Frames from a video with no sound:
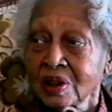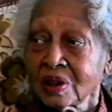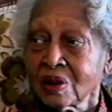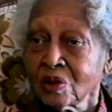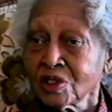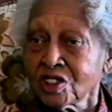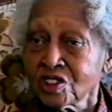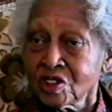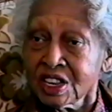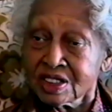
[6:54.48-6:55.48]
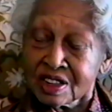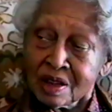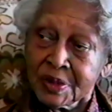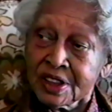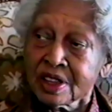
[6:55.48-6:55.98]
on the streets
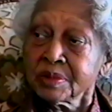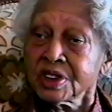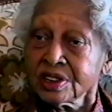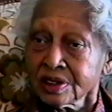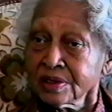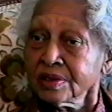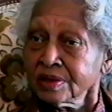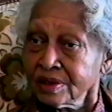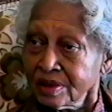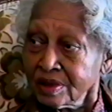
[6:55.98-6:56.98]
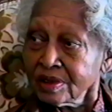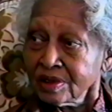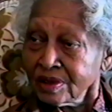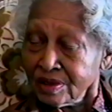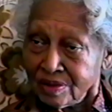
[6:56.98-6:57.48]
helping them to
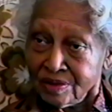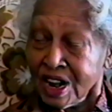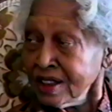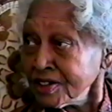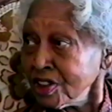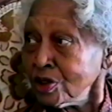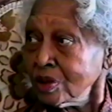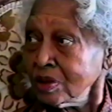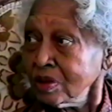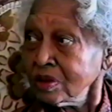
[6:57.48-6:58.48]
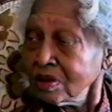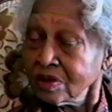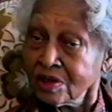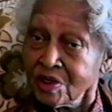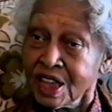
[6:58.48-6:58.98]
rescue the
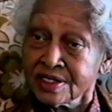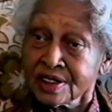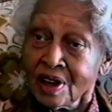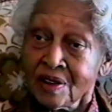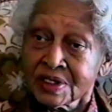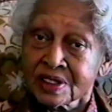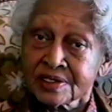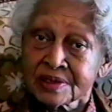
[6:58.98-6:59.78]
rest of us.